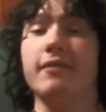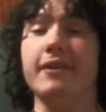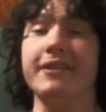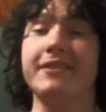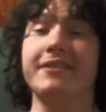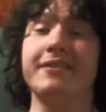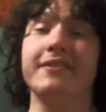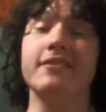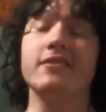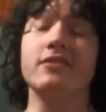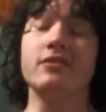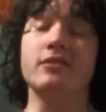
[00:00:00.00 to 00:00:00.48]

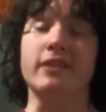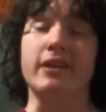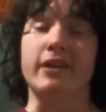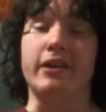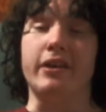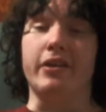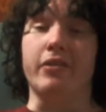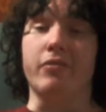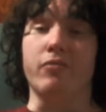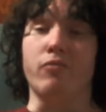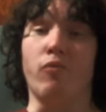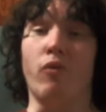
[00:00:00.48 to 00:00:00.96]
seriously,
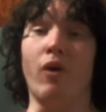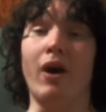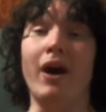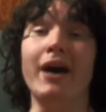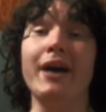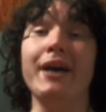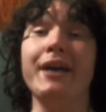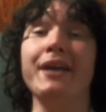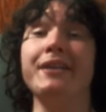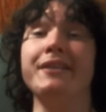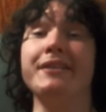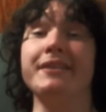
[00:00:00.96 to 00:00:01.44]

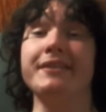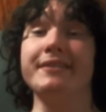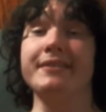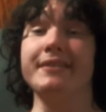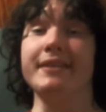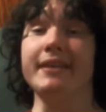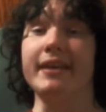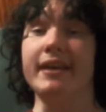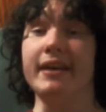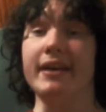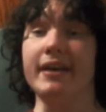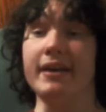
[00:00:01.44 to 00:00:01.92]
why
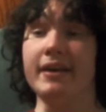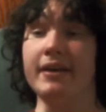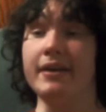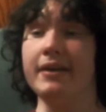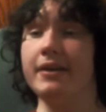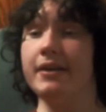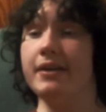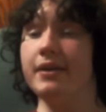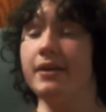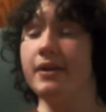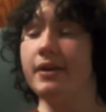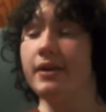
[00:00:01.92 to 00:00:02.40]

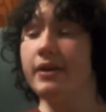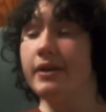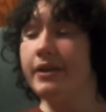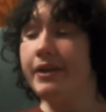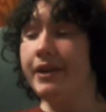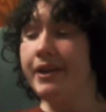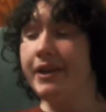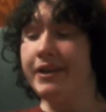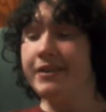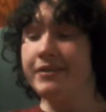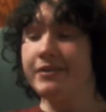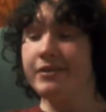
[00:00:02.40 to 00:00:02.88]

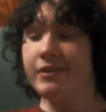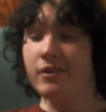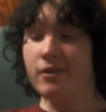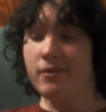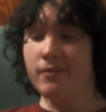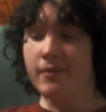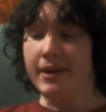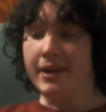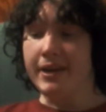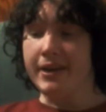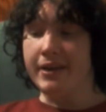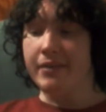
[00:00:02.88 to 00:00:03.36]
is there,
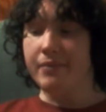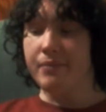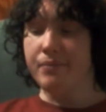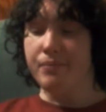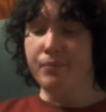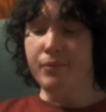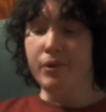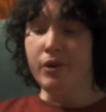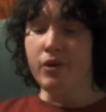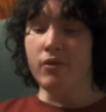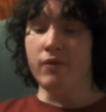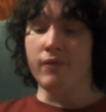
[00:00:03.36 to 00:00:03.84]
like,
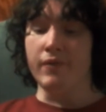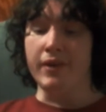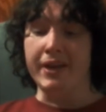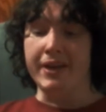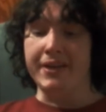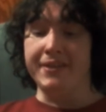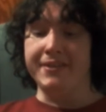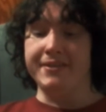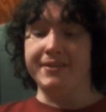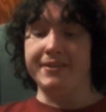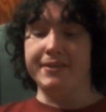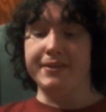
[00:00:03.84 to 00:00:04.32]

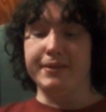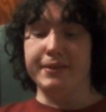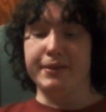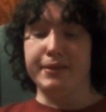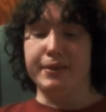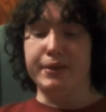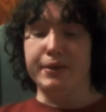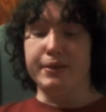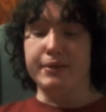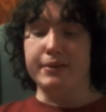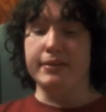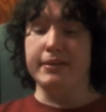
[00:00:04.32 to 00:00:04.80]
movies
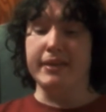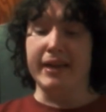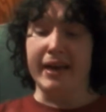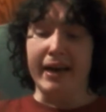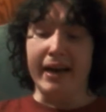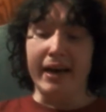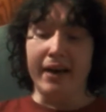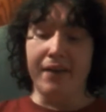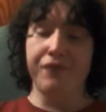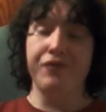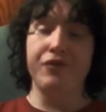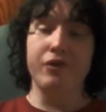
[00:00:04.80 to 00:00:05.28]
that
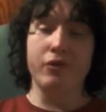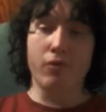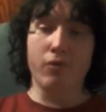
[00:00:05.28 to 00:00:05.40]
have to